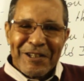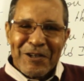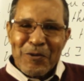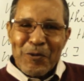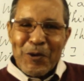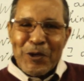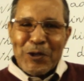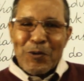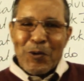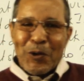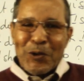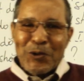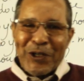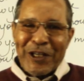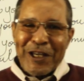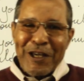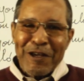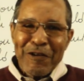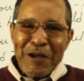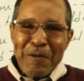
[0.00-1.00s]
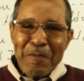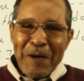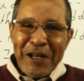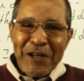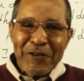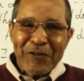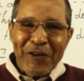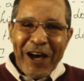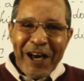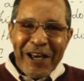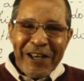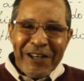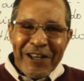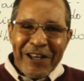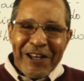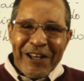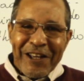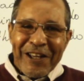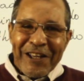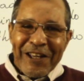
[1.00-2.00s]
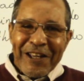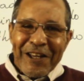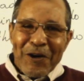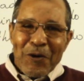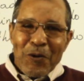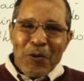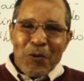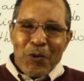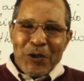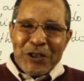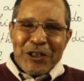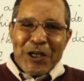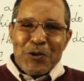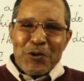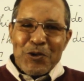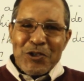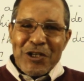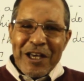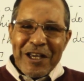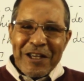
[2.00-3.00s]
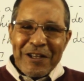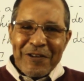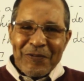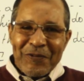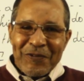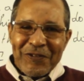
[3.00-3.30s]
When you want to give him an advice, what can you say?